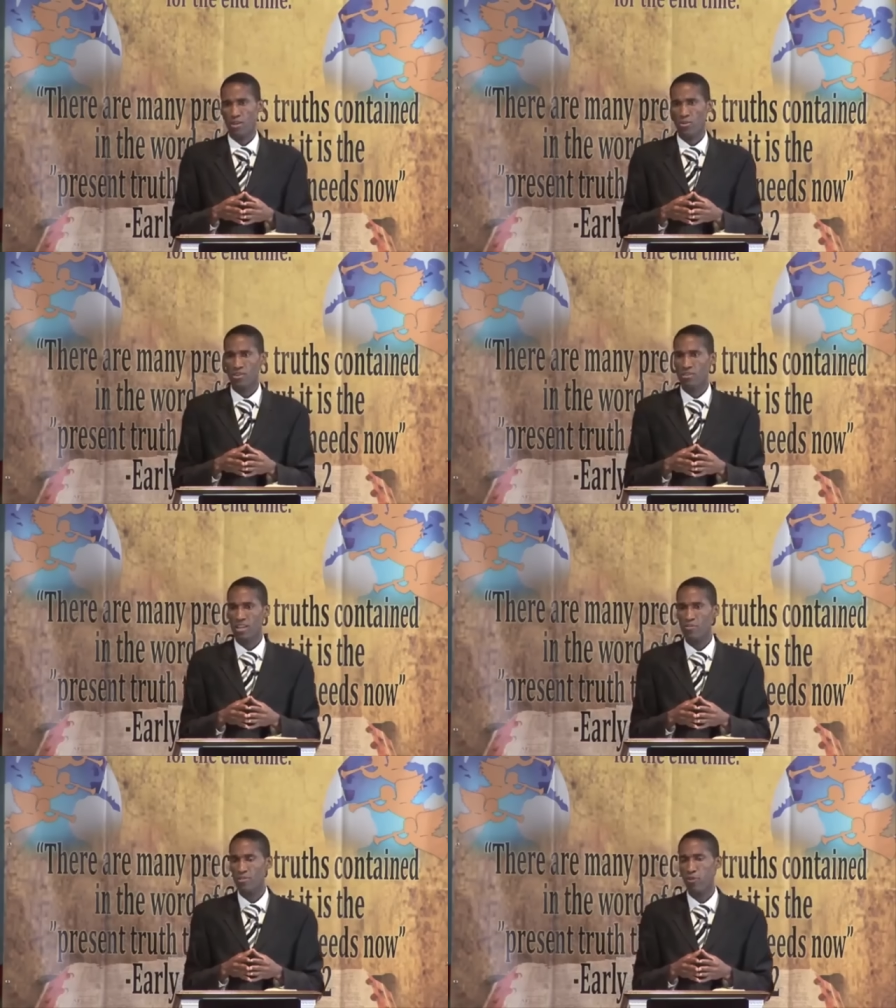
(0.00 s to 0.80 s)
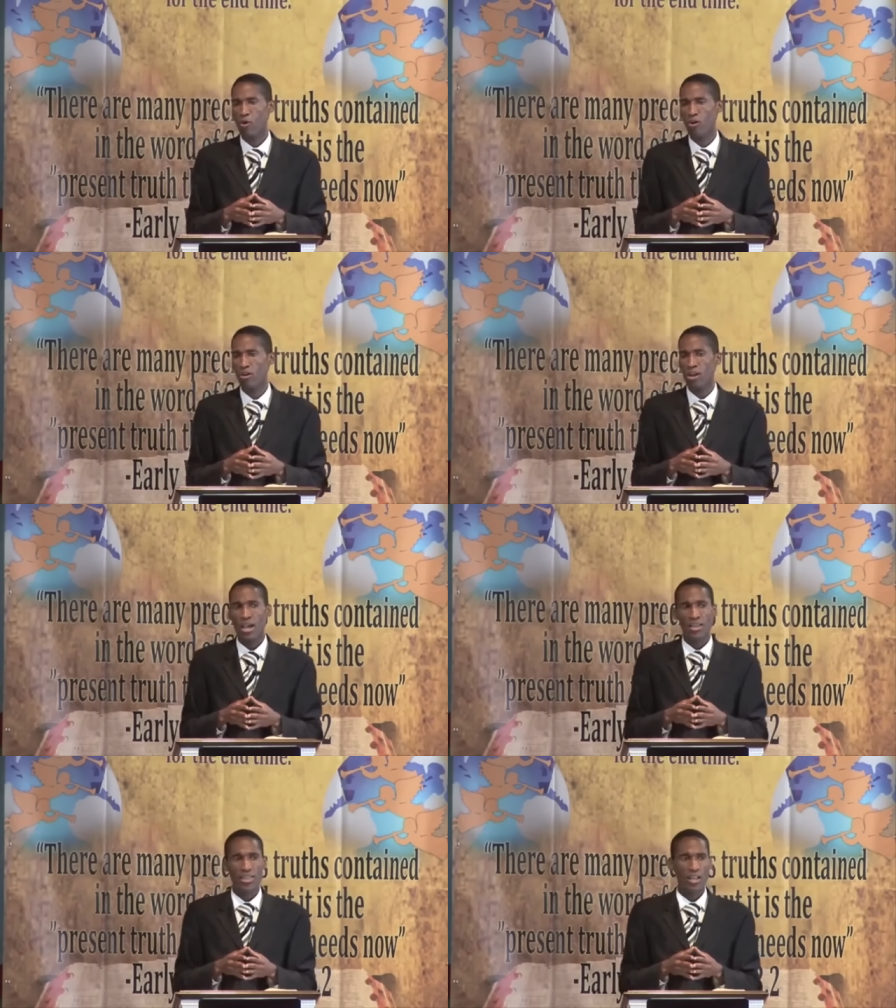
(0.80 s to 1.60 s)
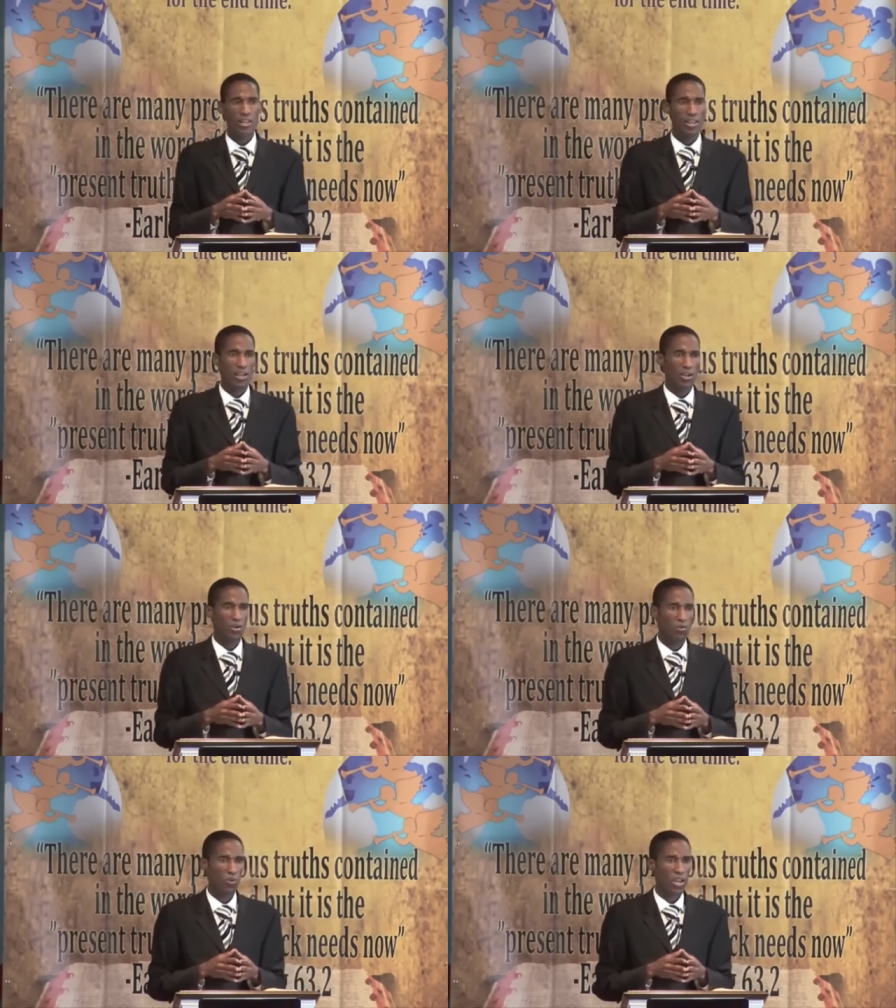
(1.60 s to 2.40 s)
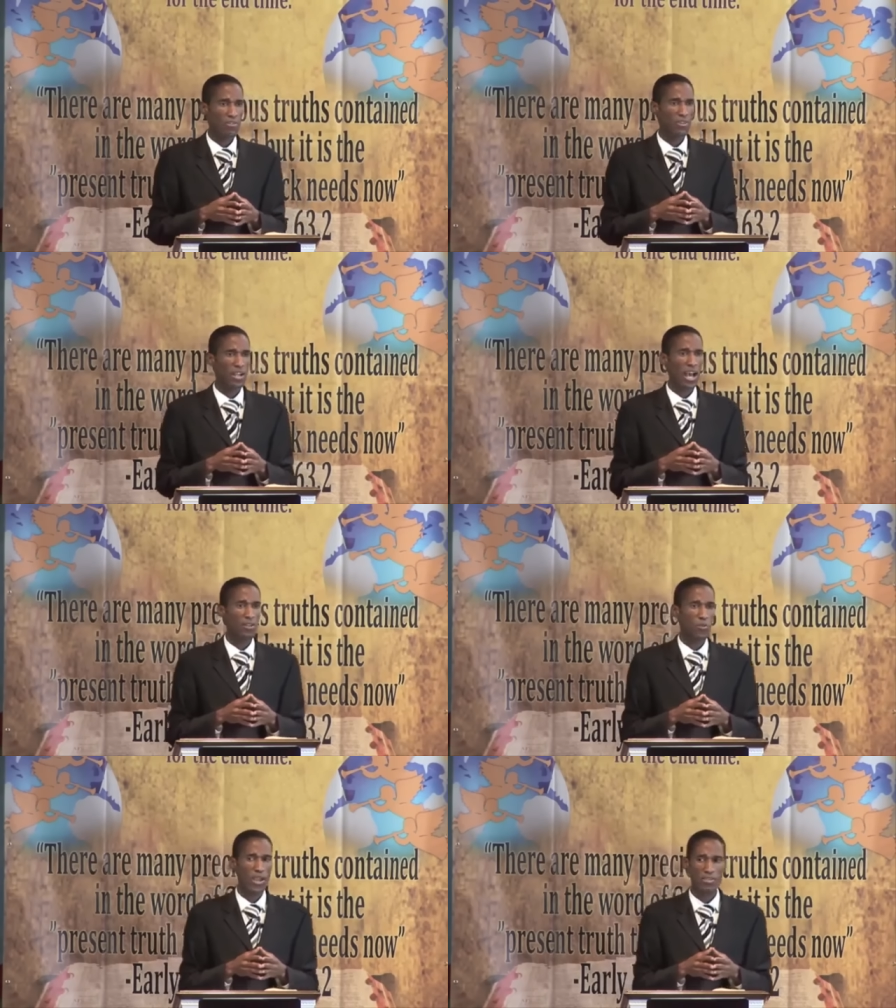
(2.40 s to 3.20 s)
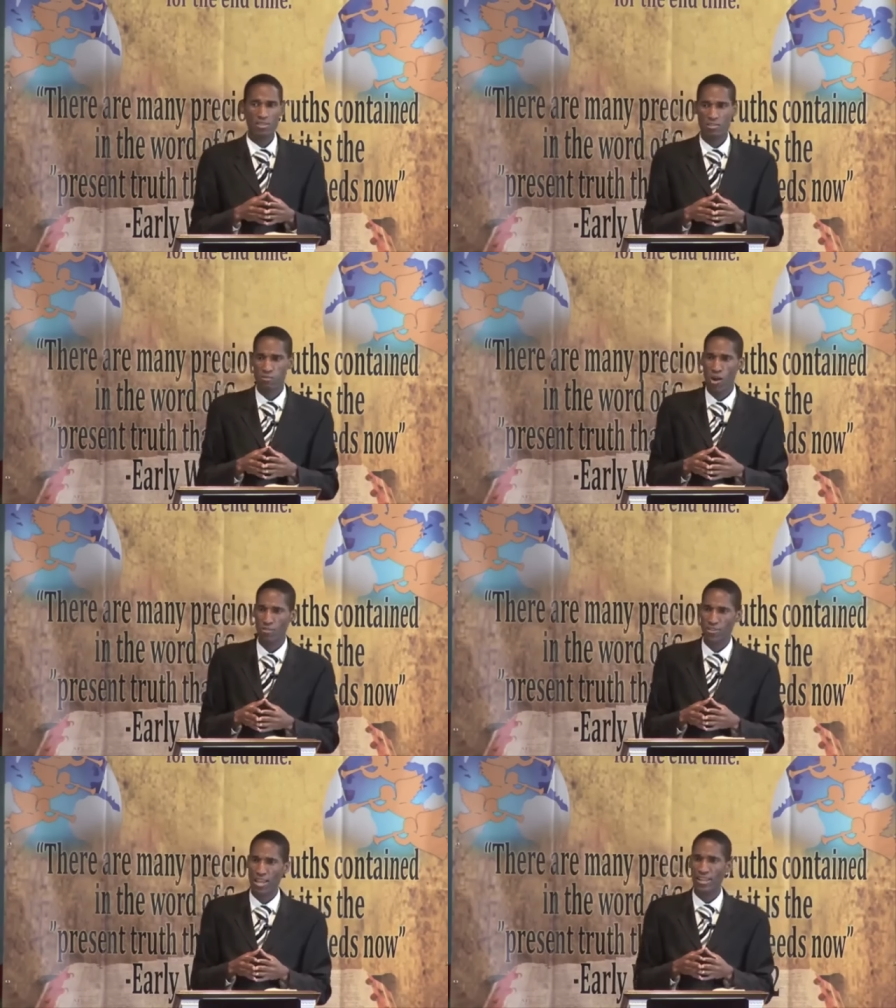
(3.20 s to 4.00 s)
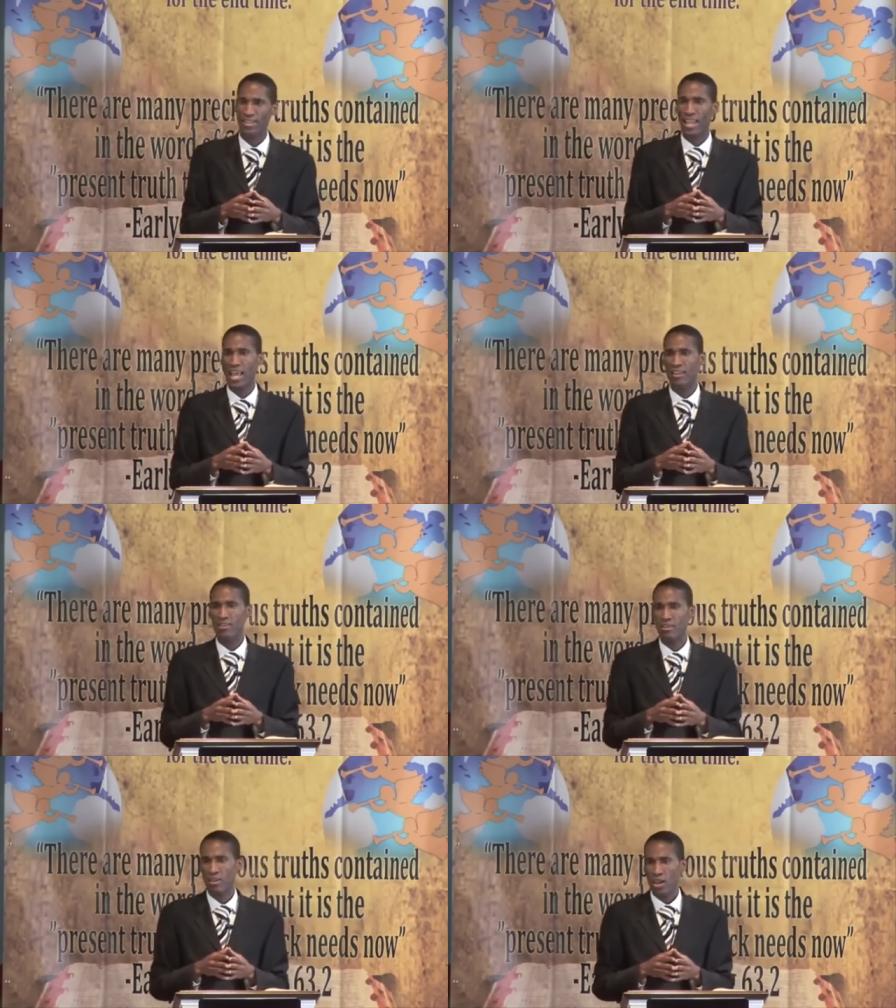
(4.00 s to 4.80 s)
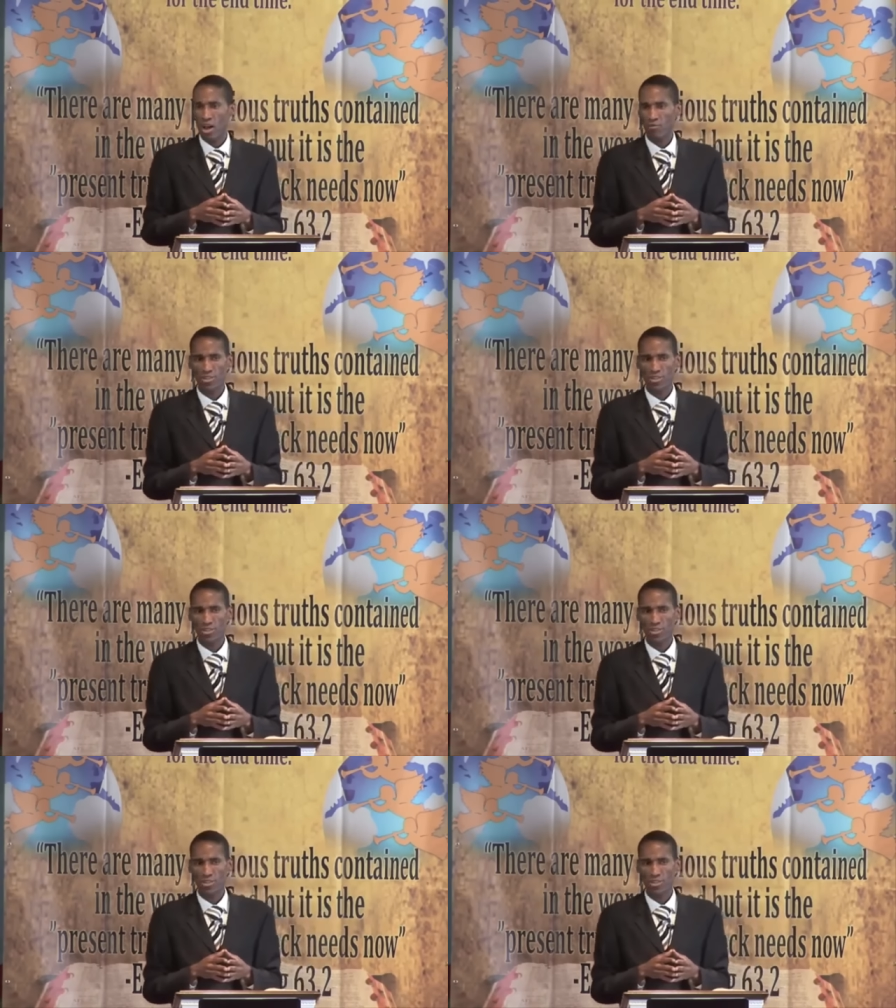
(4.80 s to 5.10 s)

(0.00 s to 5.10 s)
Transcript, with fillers: We studied before that whenever God raises a prophet at the end of